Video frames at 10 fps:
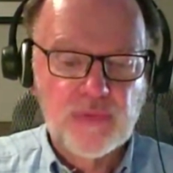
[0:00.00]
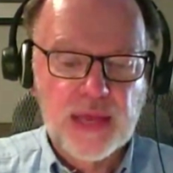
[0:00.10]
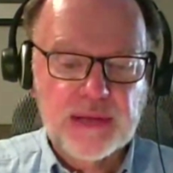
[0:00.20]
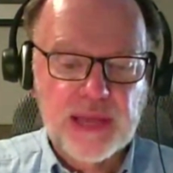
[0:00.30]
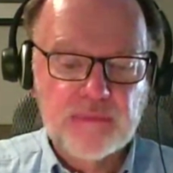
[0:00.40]

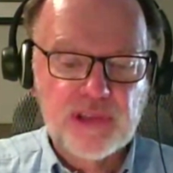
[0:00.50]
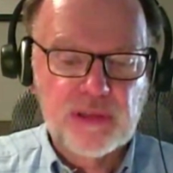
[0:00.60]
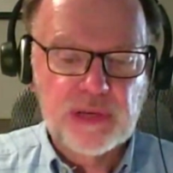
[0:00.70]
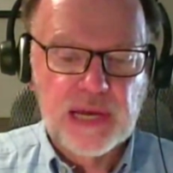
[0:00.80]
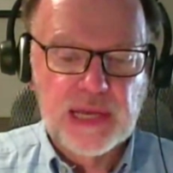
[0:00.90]
that came
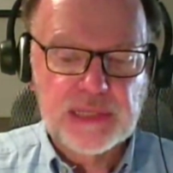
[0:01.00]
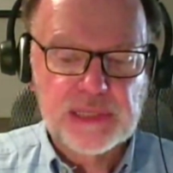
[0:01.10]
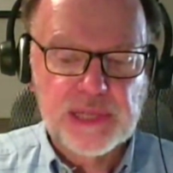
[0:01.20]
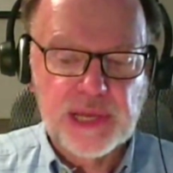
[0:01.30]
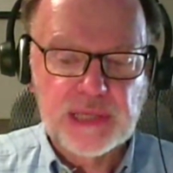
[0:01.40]
to the
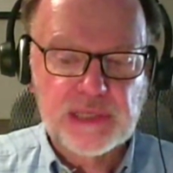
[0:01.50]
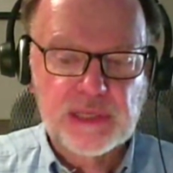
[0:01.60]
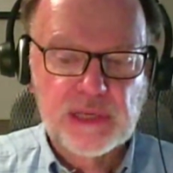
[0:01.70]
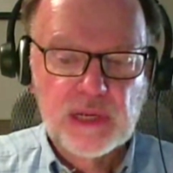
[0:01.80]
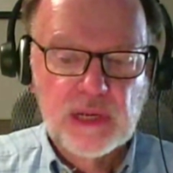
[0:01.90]
United
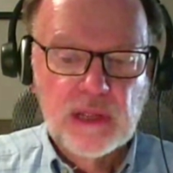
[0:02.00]
States.